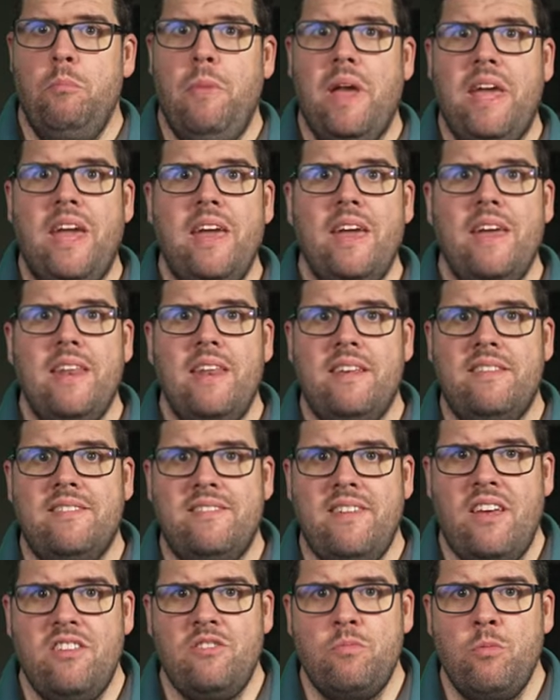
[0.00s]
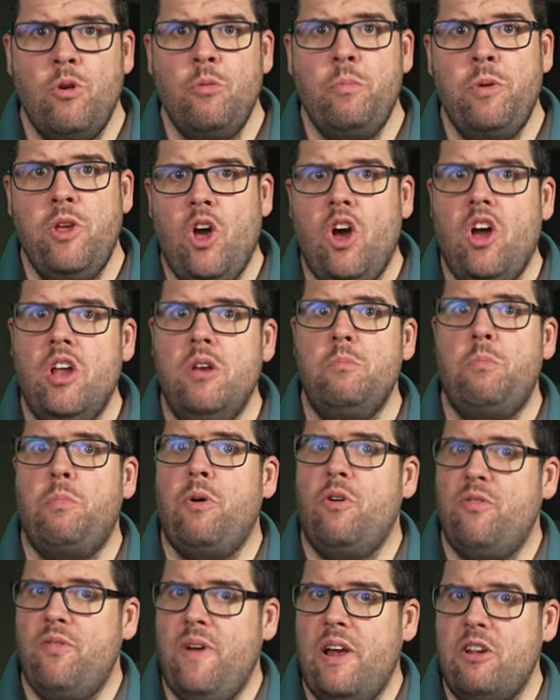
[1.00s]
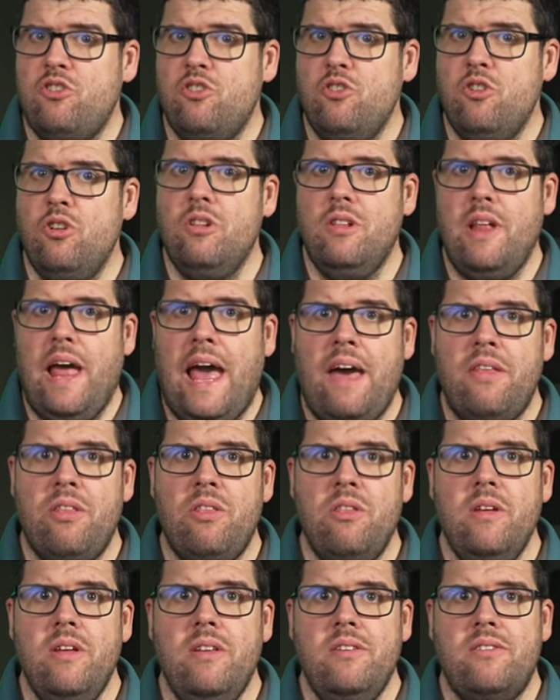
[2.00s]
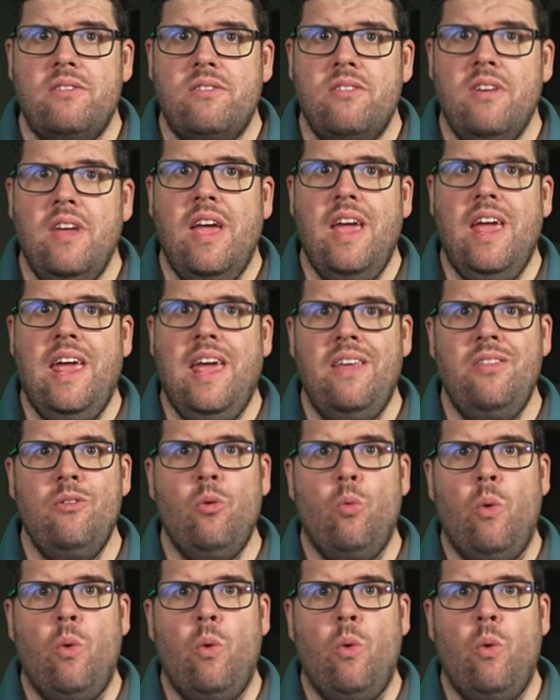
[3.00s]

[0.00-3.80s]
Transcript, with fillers: making it accessible beyond professional athletes and the